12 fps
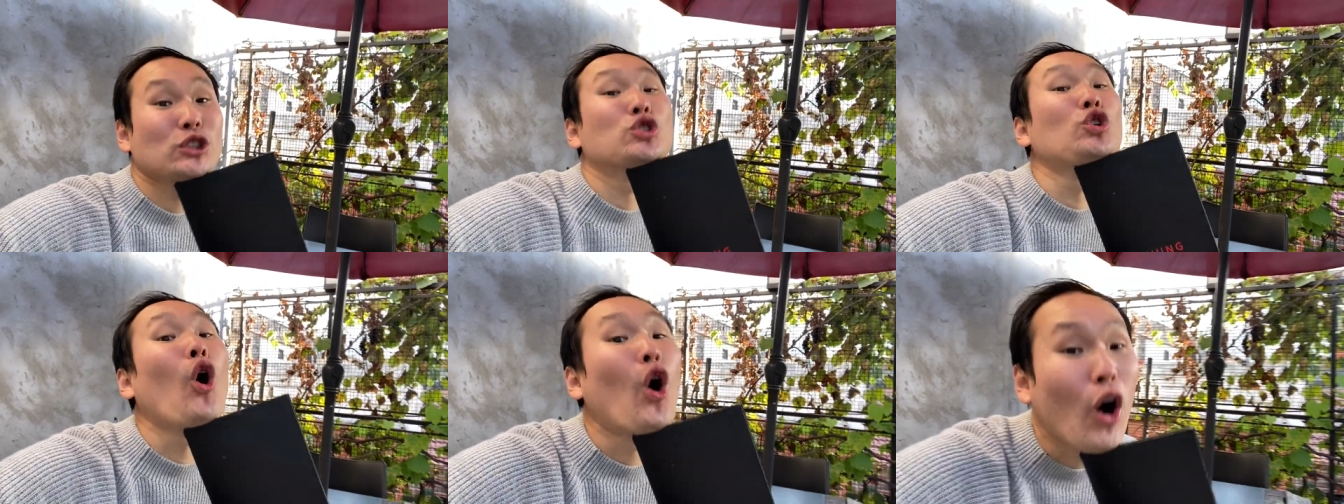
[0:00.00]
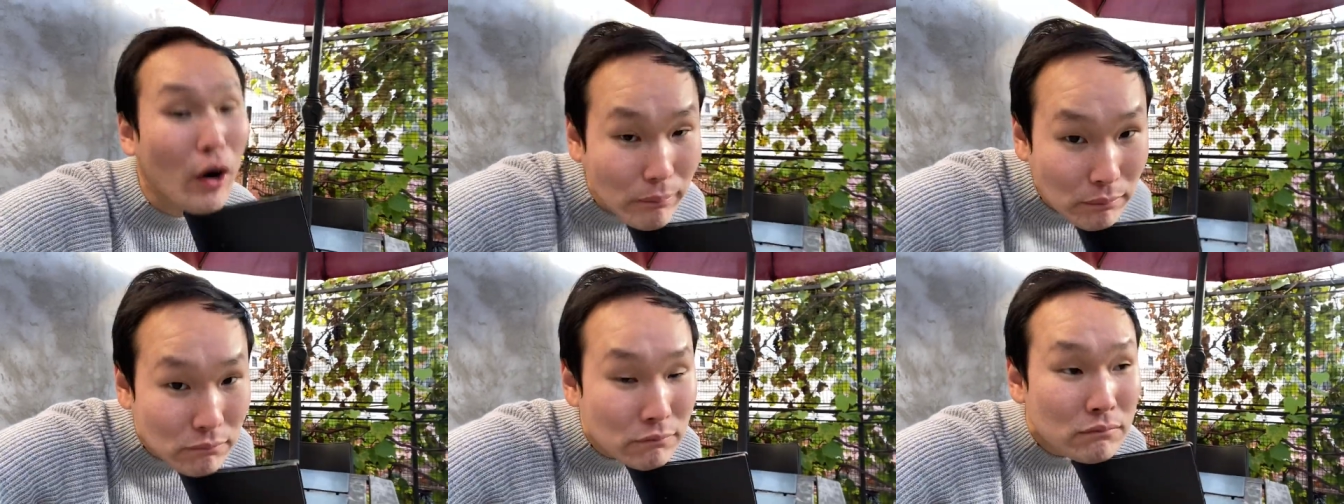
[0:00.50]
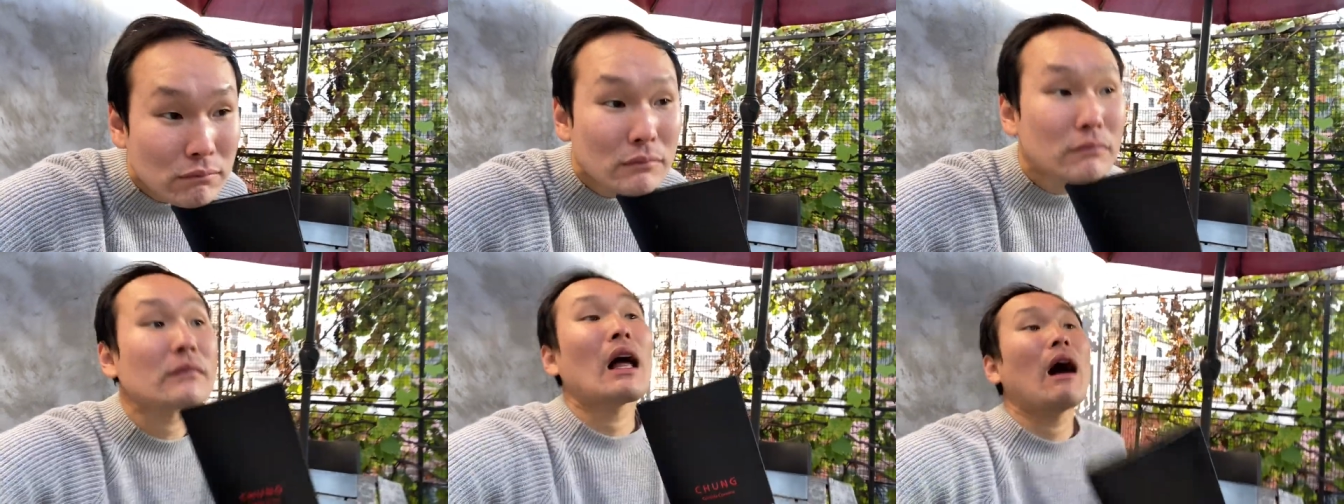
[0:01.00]
storm.
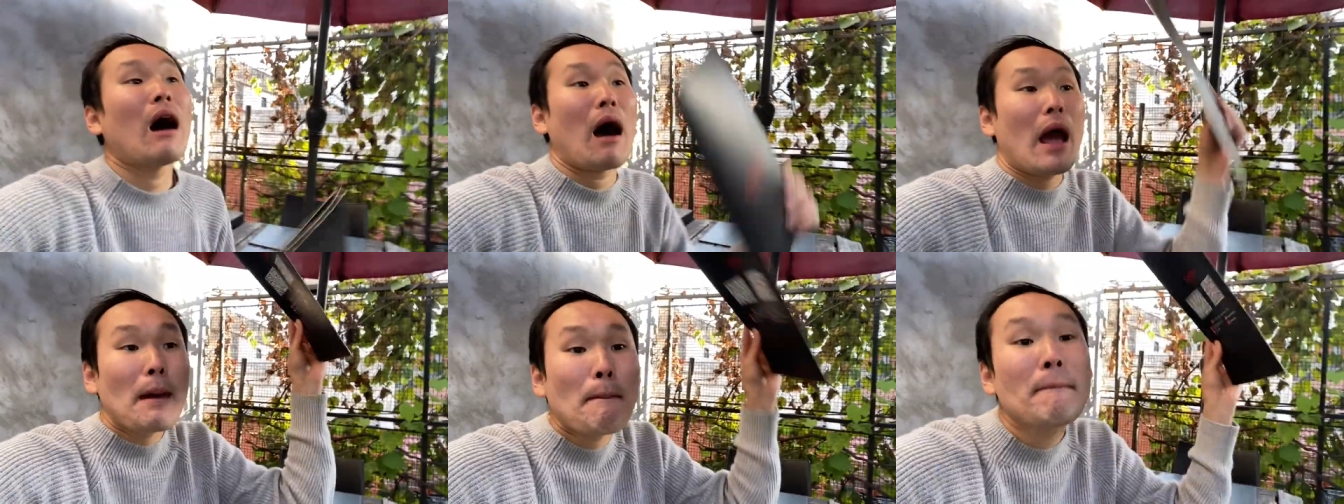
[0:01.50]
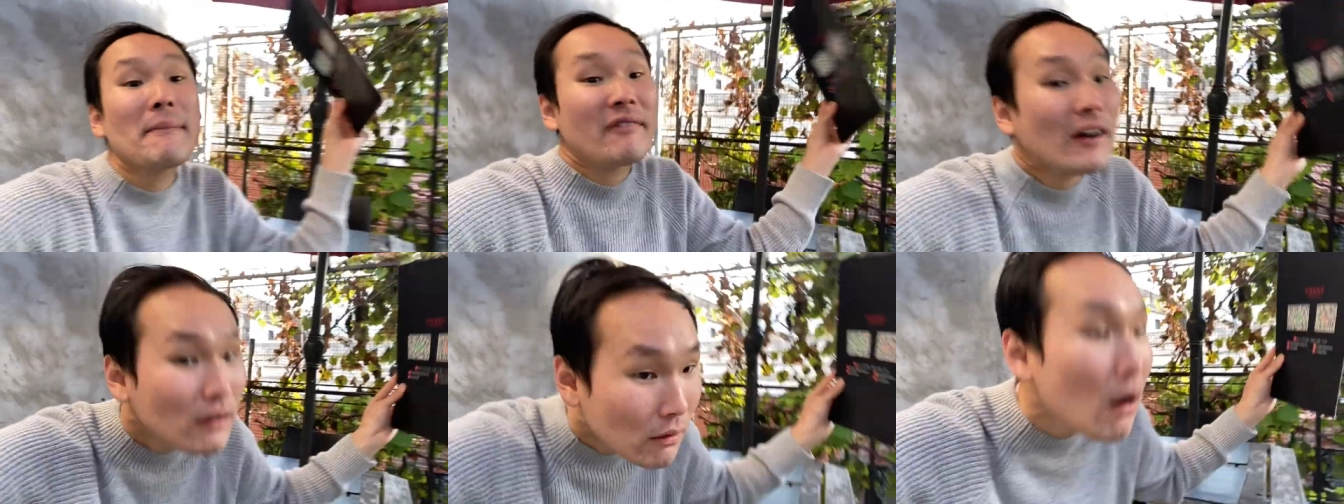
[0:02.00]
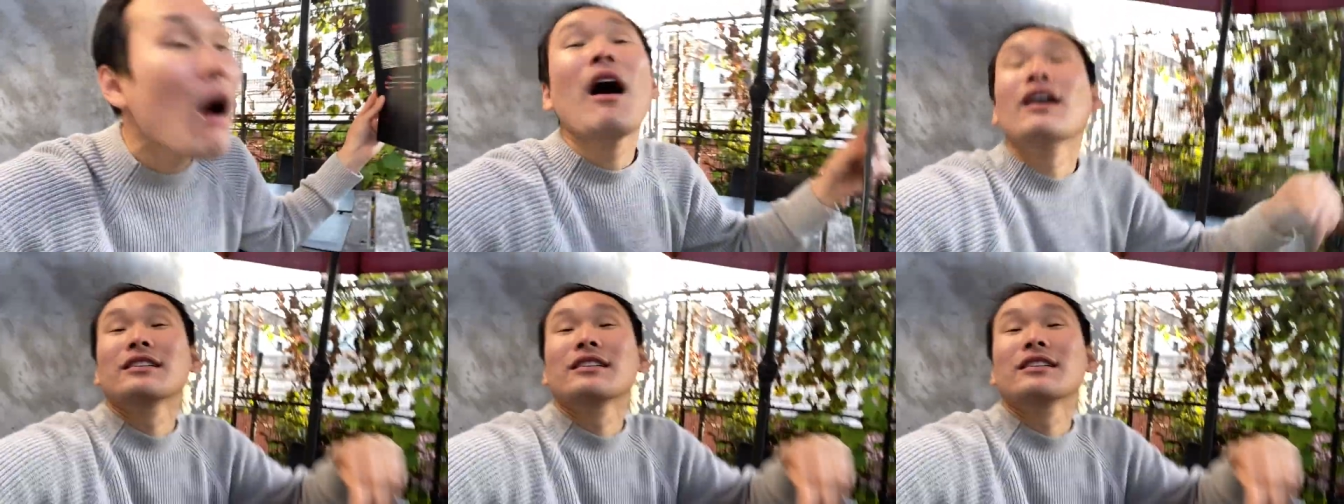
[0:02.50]
Uh,